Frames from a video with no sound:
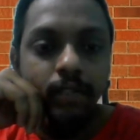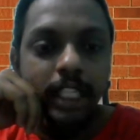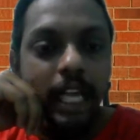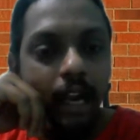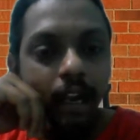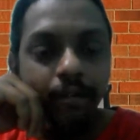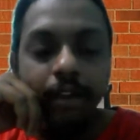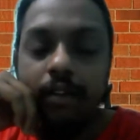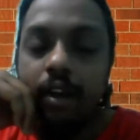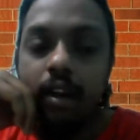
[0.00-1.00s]
Yeah,
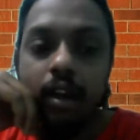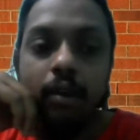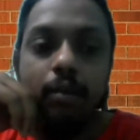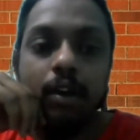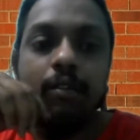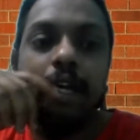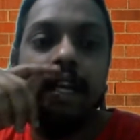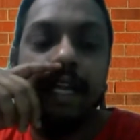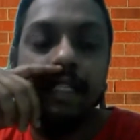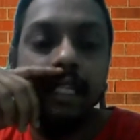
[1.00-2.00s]
we will
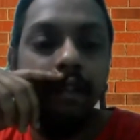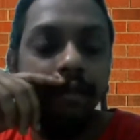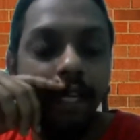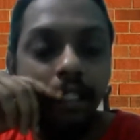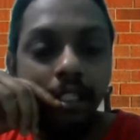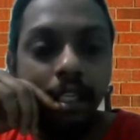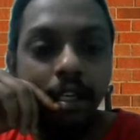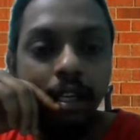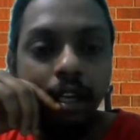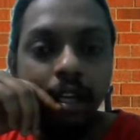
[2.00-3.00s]
provide any
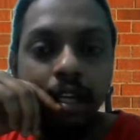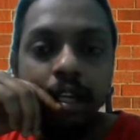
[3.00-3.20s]
certification.